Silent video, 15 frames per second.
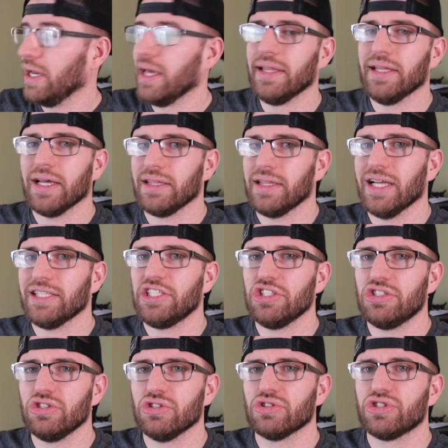and like that's
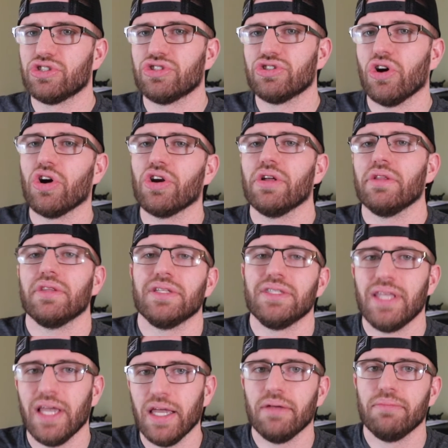just your start of the
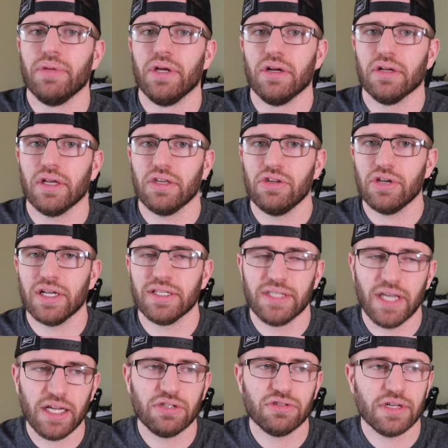day beer. Like you got
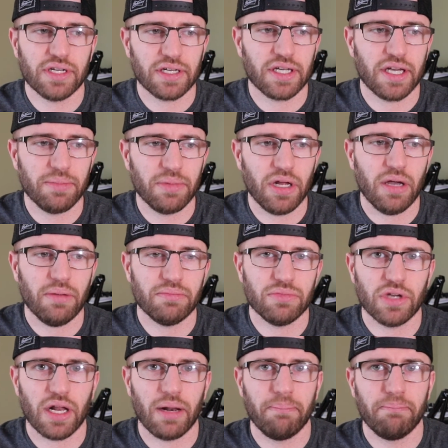day drinking coming up,
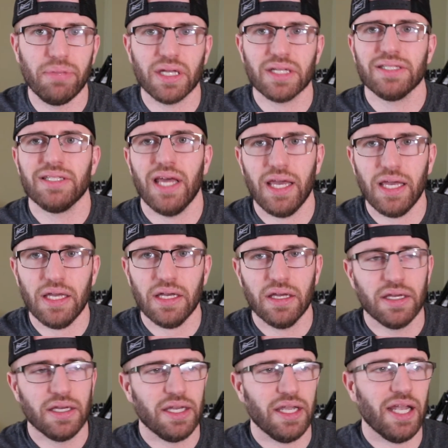you got a big day,
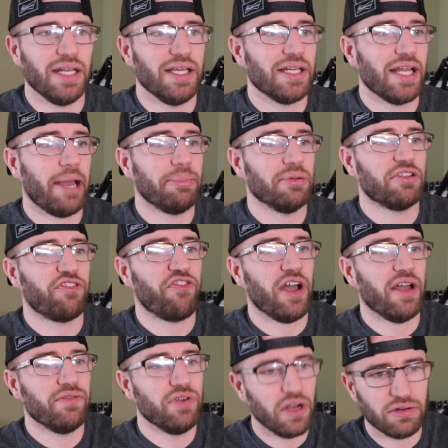Indianapolis
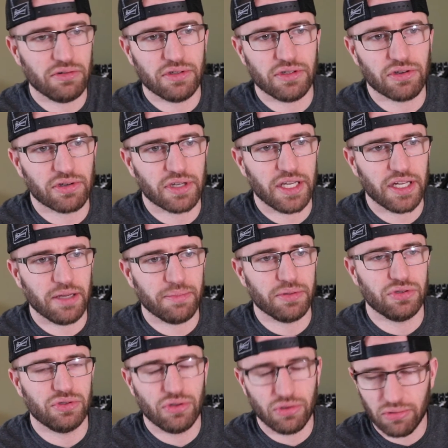500, you're gonna get up
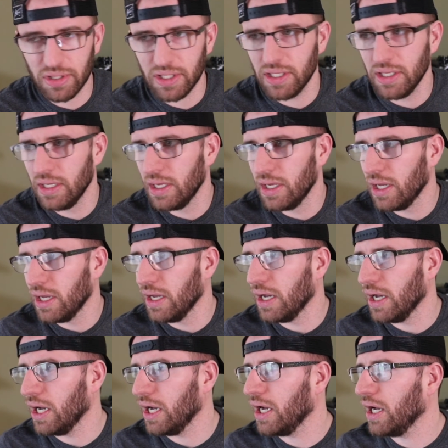and do it.
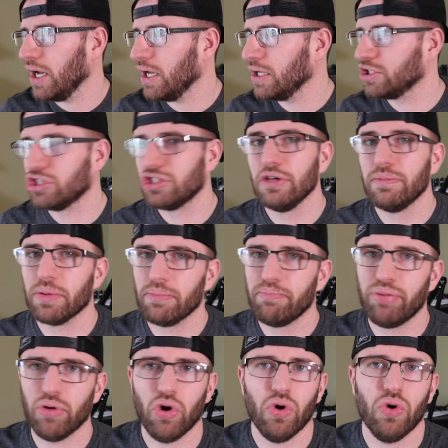Super
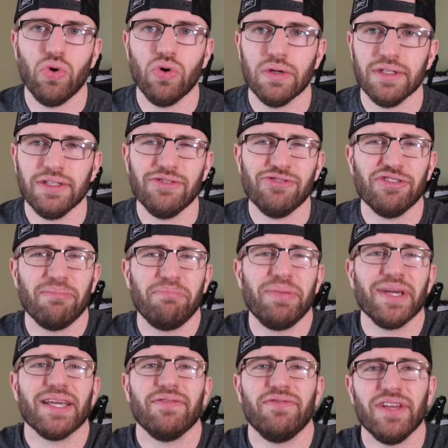Bowl, you know, the
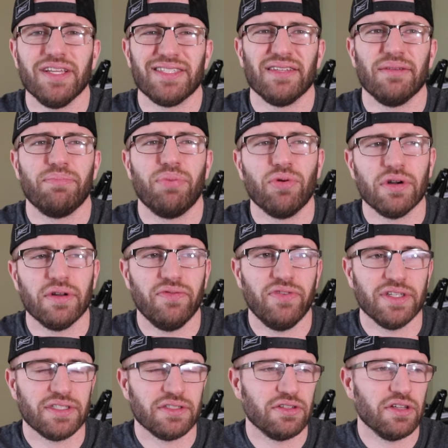big events, the important
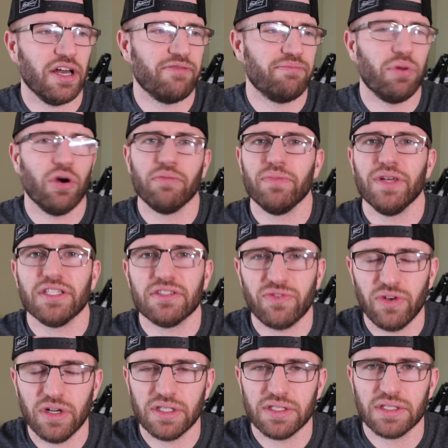events in your life, bar
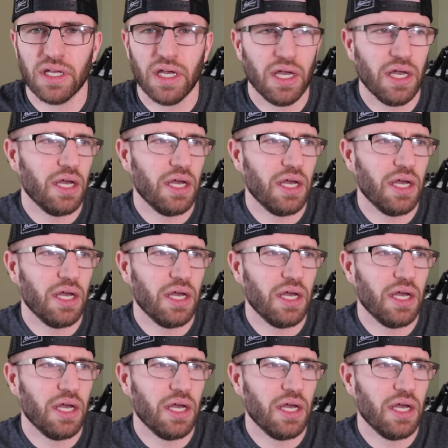mitzvahs,